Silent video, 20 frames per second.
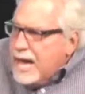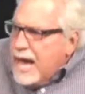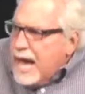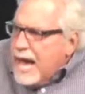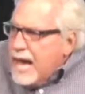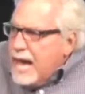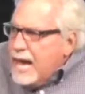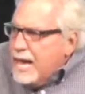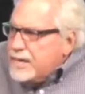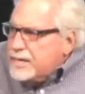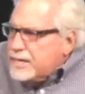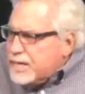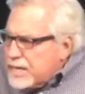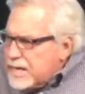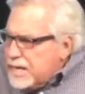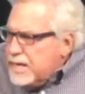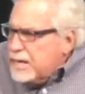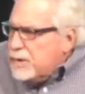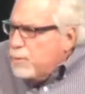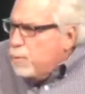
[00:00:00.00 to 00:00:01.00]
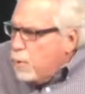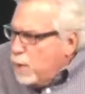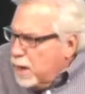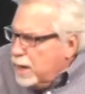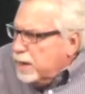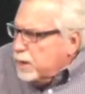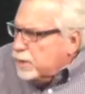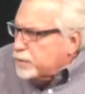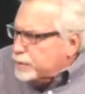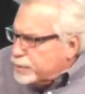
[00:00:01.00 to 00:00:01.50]
and He
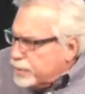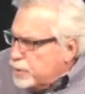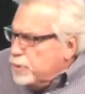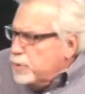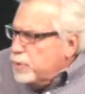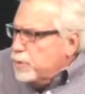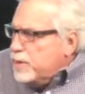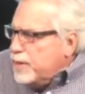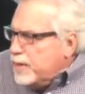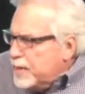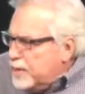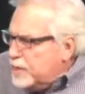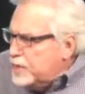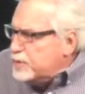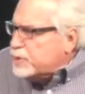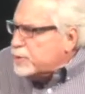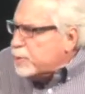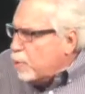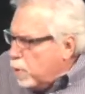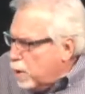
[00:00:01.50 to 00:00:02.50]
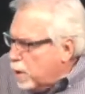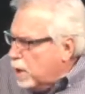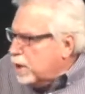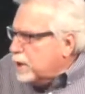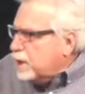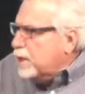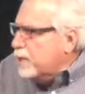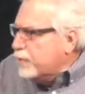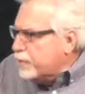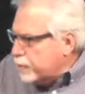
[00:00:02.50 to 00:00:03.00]
will do His
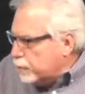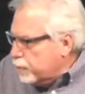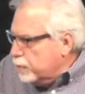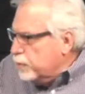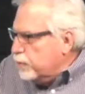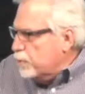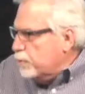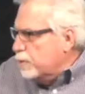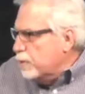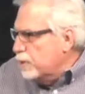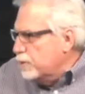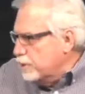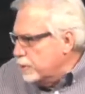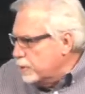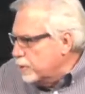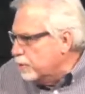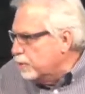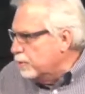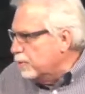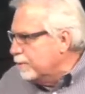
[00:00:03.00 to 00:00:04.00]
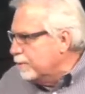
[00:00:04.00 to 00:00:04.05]
work through you.